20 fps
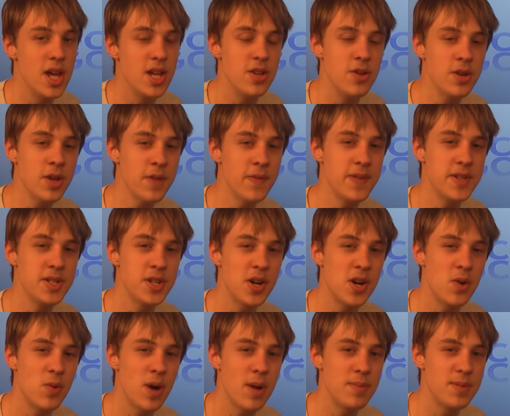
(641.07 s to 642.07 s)
you can visit
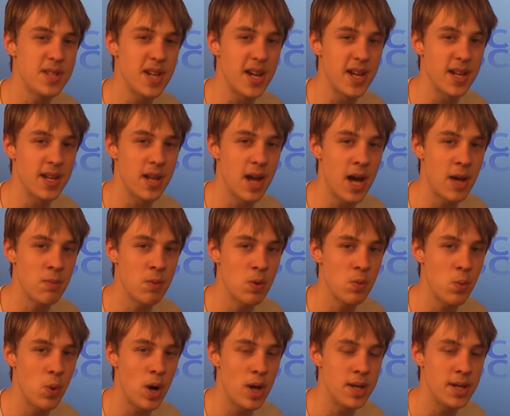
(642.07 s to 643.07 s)
our website,
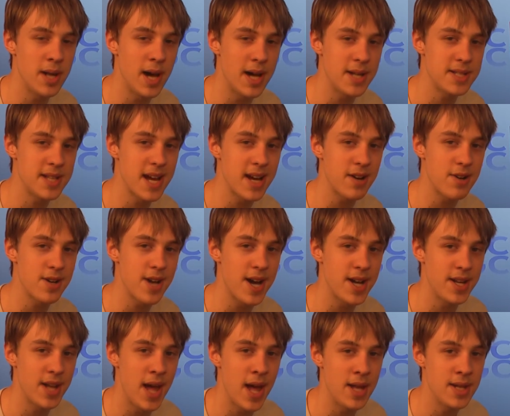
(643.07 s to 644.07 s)

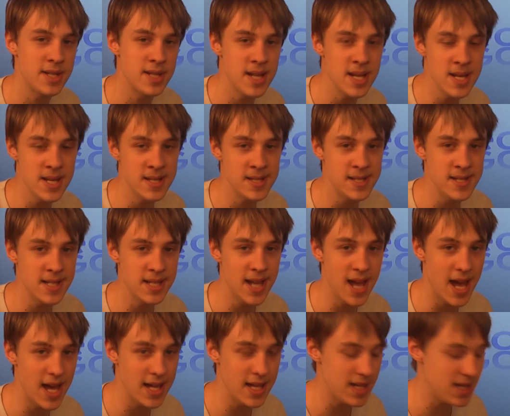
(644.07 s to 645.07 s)
911.tecker.net,
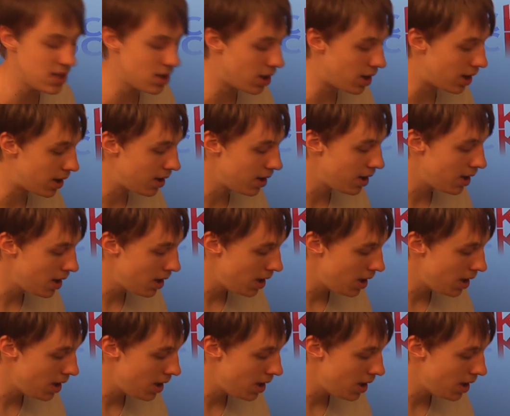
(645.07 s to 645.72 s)
T-E-C-K-E-R.